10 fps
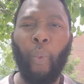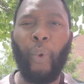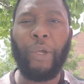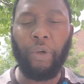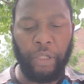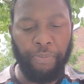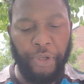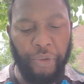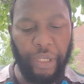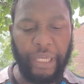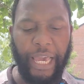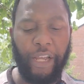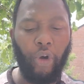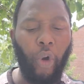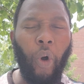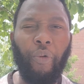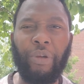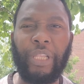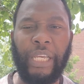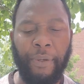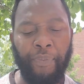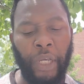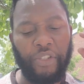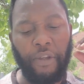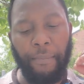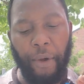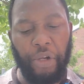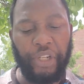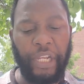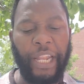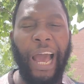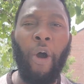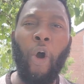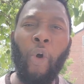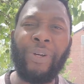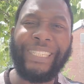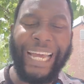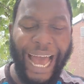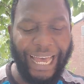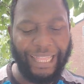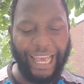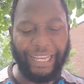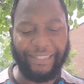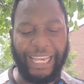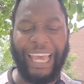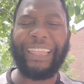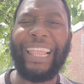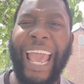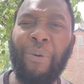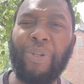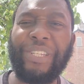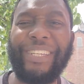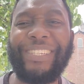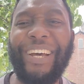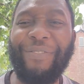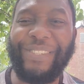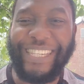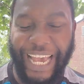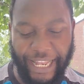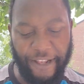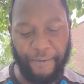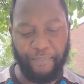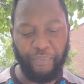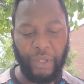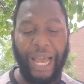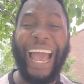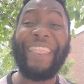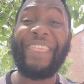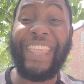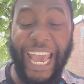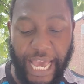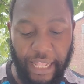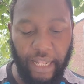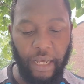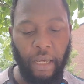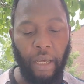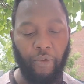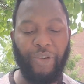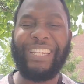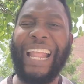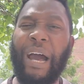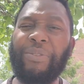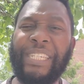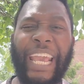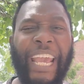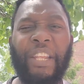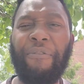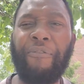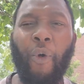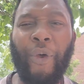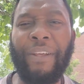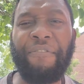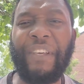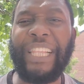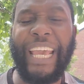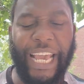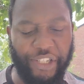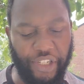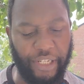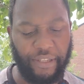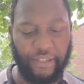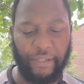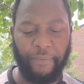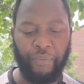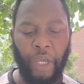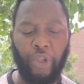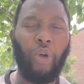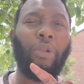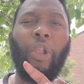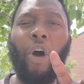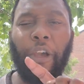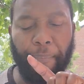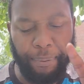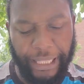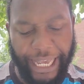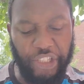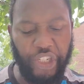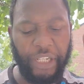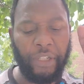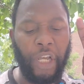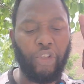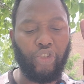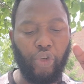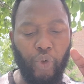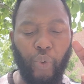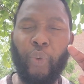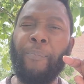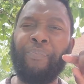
We'll communicate orally, submerging in our own dialects and languages of Zen, and then renouncing any foreign affiliations, no longer pledging to